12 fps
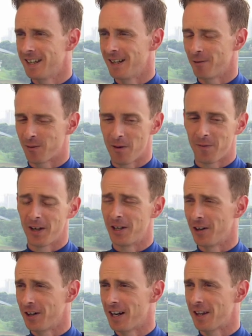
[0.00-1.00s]
with my feet
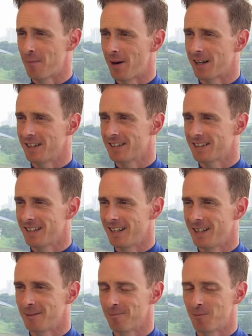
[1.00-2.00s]
on another bucket,
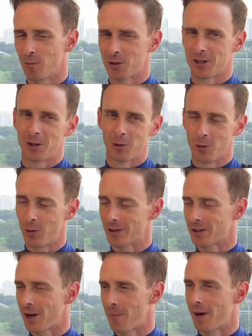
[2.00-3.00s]
watching all the
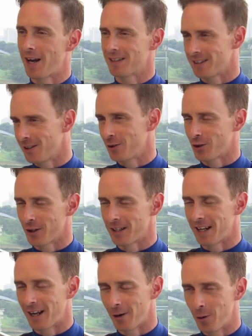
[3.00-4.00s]
horses go past and jotting
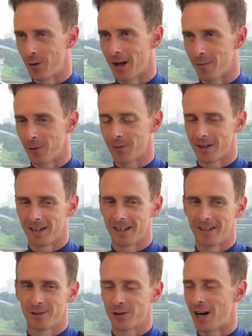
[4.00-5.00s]
down who they were
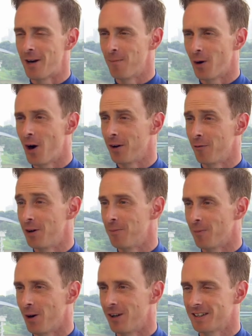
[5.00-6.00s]
trained by and ridden
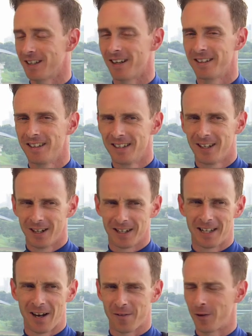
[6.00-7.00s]
by. So I
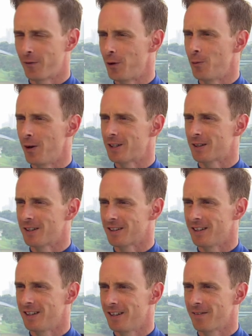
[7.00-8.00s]
did that for a few weeks because
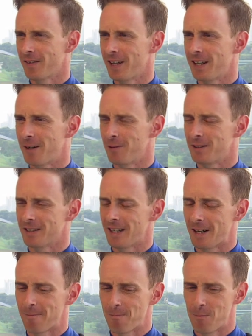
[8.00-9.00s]
I found that was
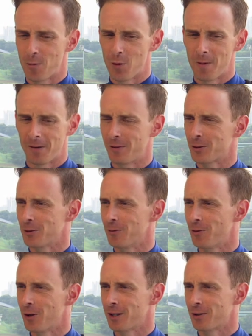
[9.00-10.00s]
more beneficial than
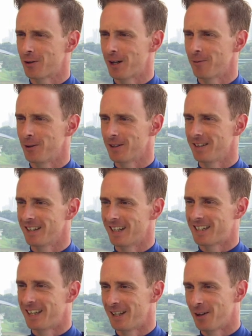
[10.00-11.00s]
riding track work. I
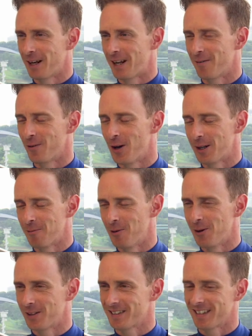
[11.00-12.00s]
actually got out of riding
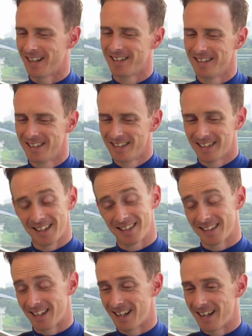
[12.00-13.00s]
work, so
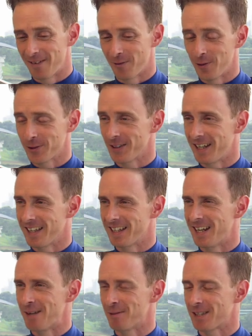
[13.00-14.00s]
that's unfortunately how the
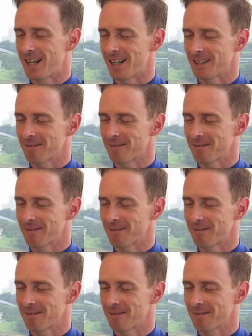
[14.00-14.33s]
name stuck.